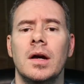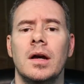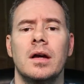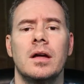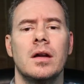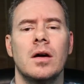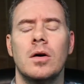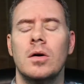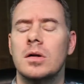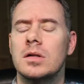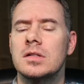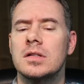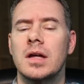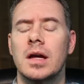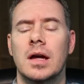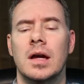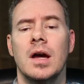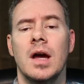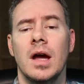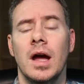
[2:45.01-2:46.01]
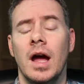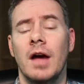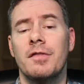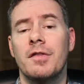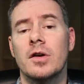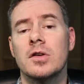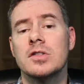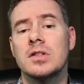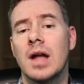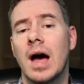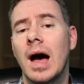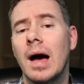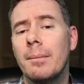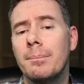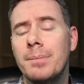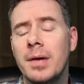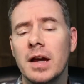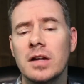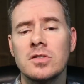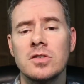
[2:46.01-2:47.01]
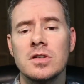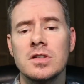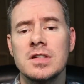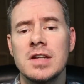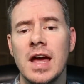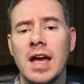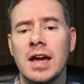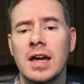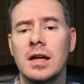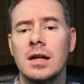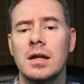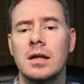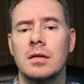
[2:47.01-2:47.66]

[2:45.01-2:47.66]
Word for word: You know, it's like, if there's not pictures taken,